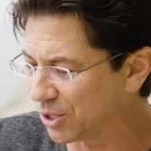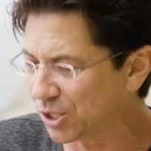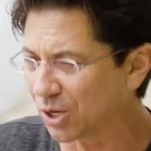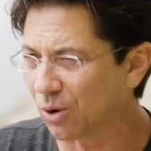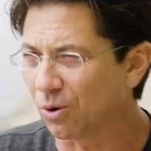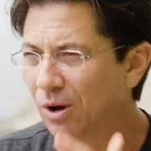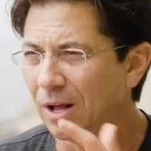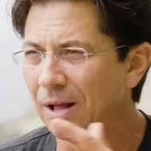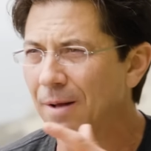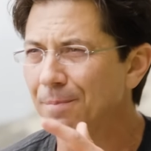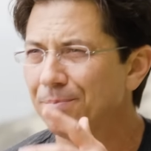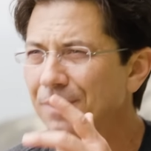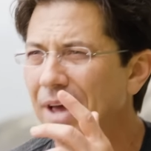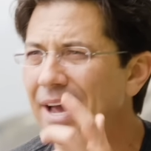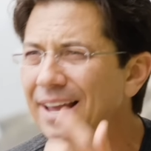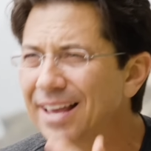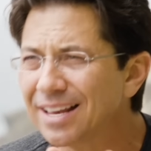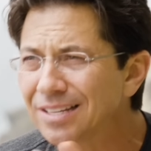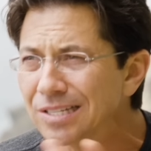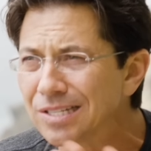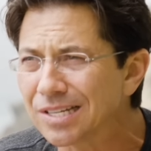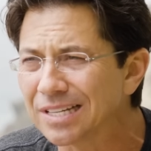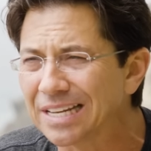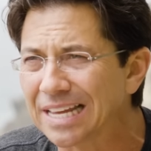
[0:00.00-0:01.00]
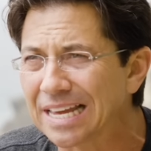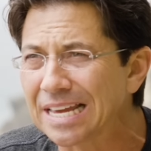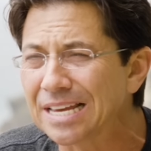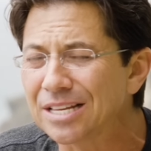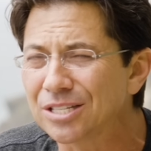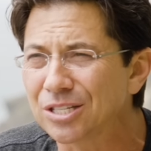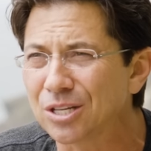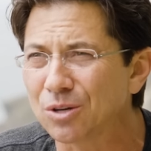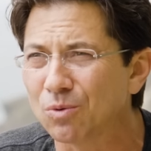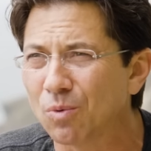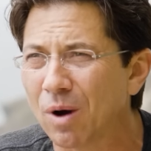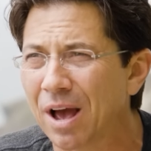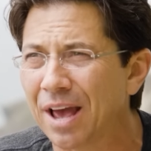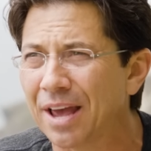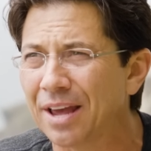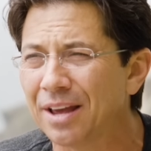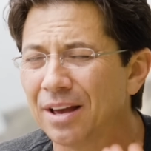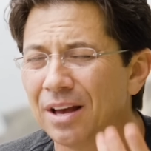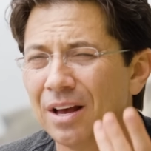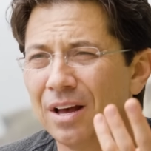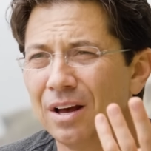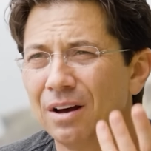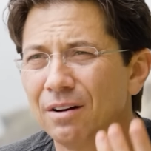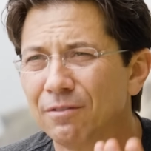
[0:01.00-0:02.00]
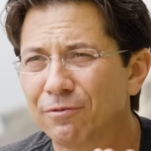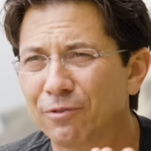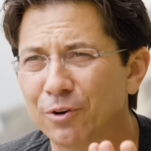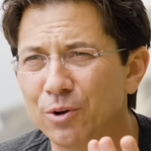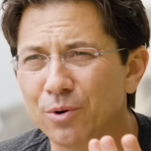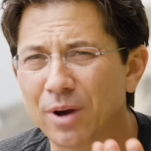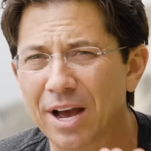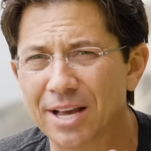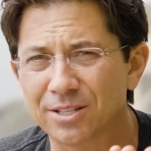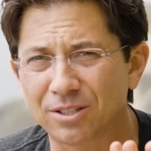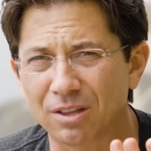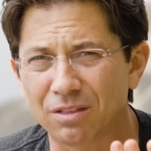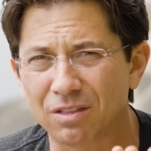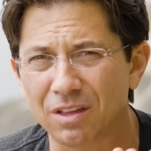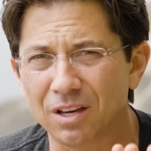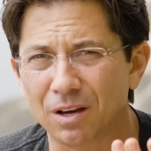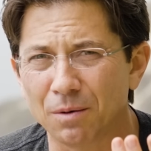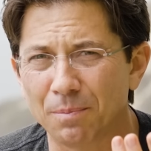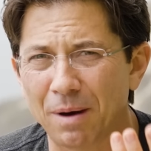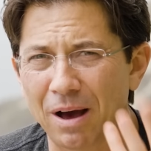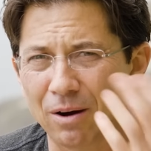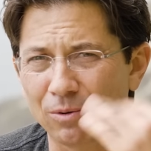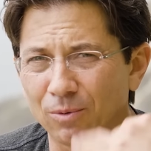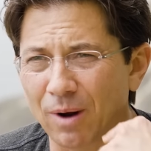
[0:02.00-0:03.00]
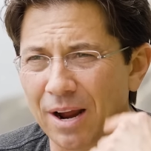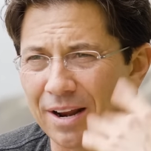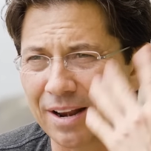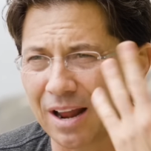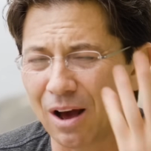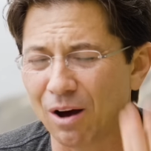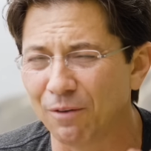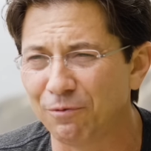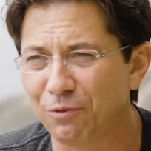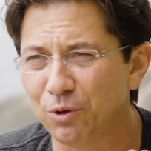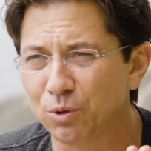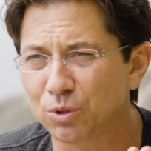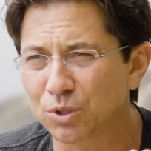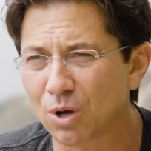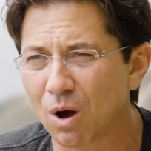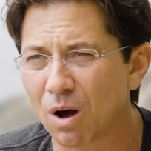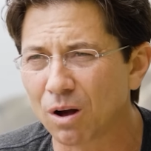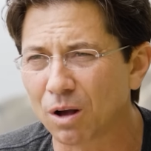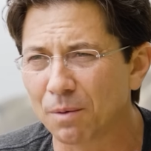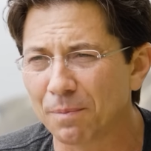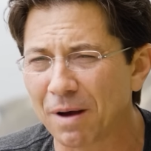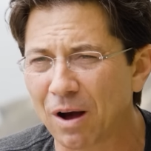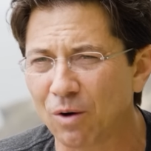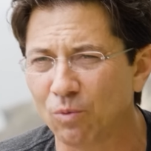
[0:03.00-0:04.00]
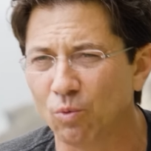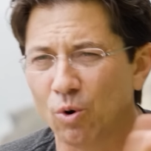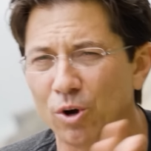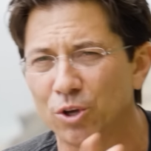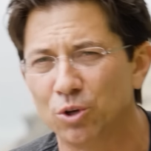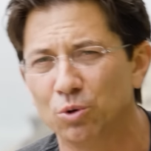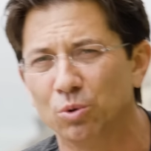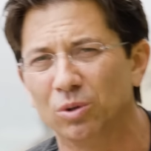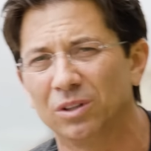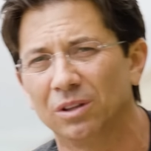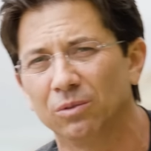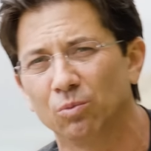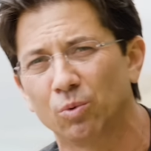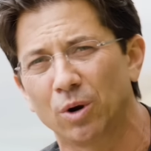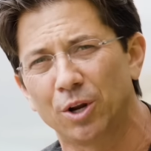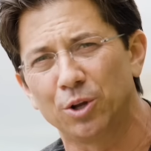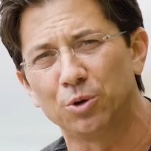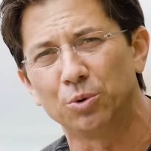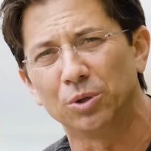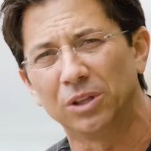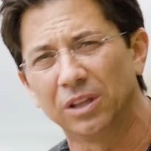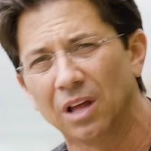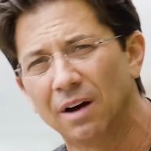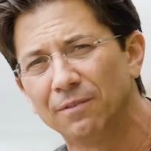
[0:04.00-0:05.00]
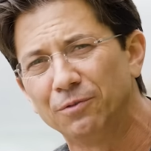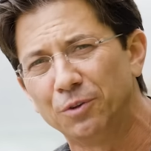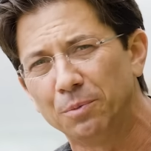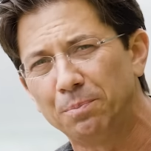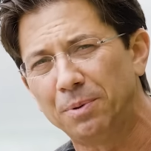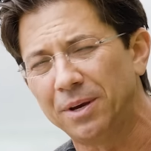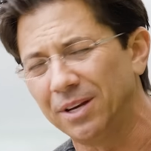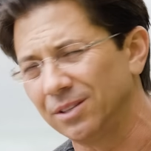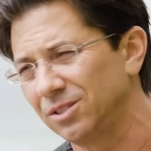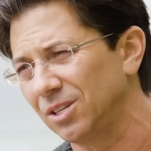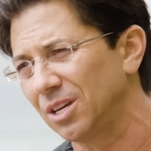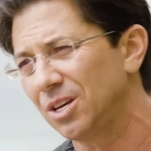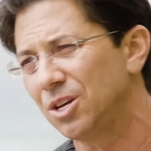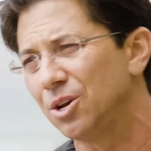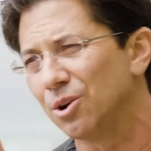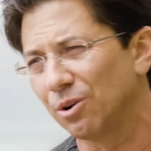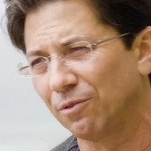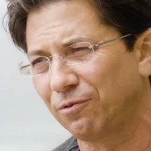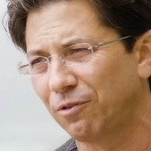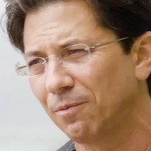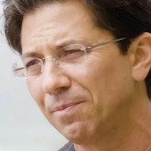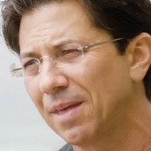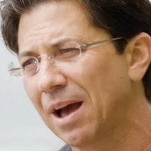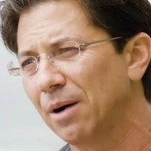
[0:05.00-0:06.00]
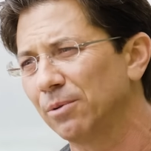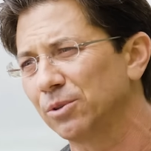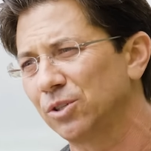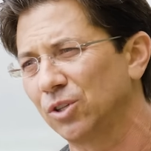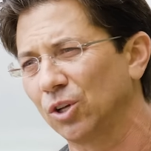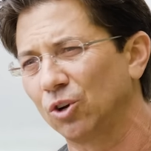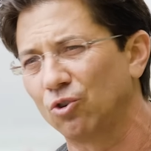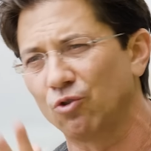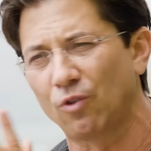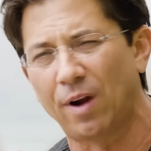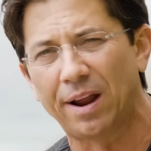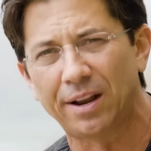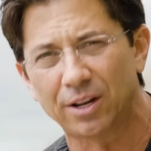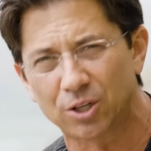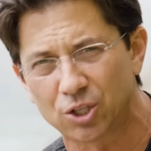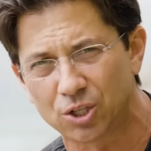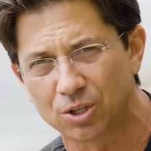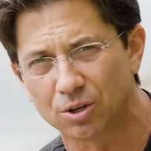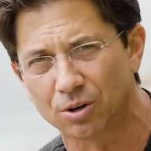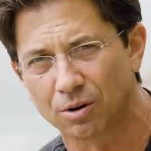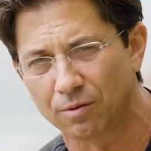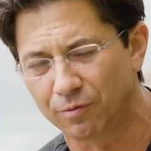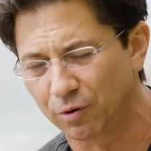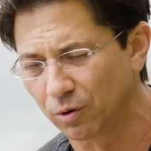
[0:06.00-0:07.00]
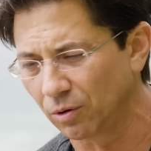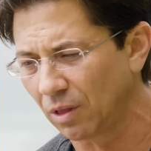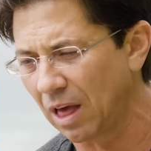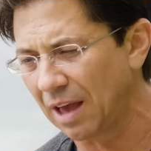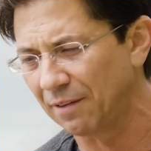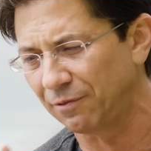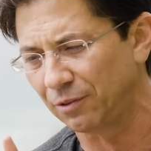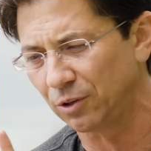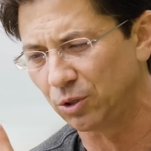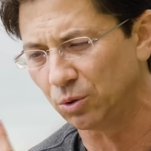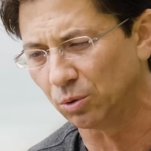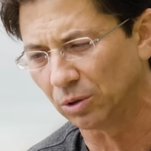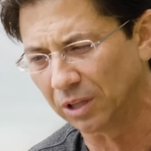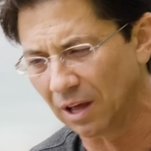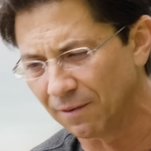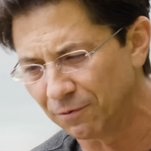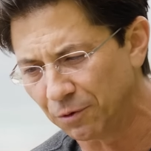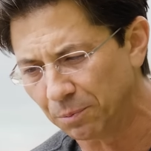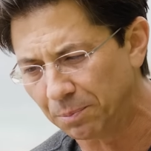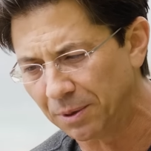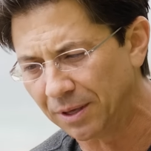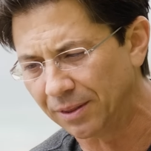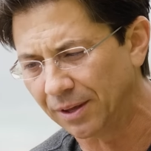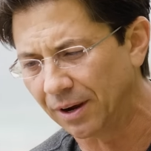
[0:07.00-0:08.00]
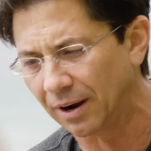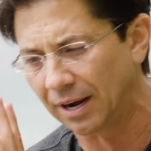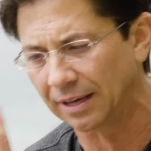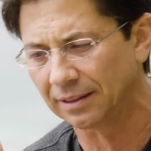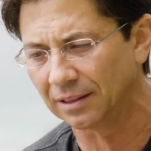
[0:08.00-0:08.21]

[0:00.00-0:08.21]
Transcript: So I guess an easy way for you guys to think about right now, if you talk about what you would, where you would love to be, it's a year from now, it's the greatest year of your life, and you'd love to be there.